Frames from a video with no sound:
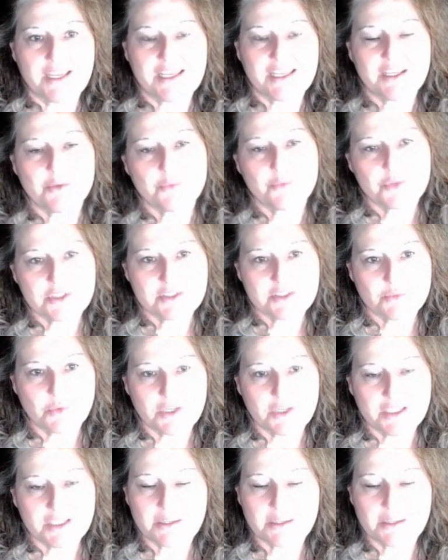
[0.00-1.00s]
and it was
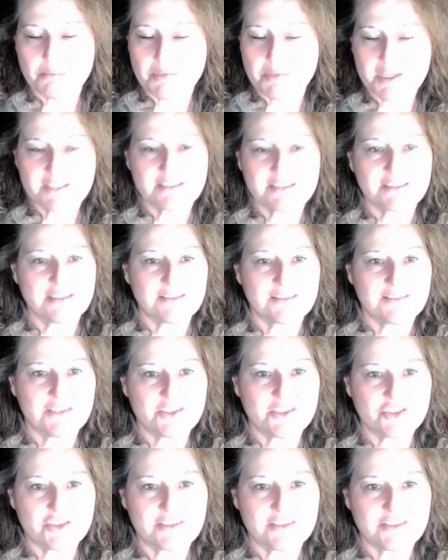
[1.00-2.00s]
one of the best
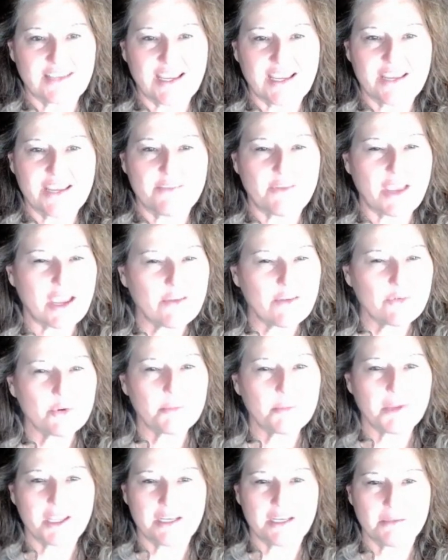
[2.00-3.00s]
decisions I have ever
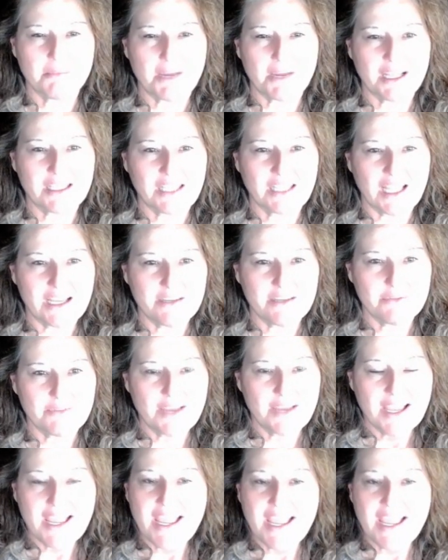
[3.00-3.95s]
made in my life,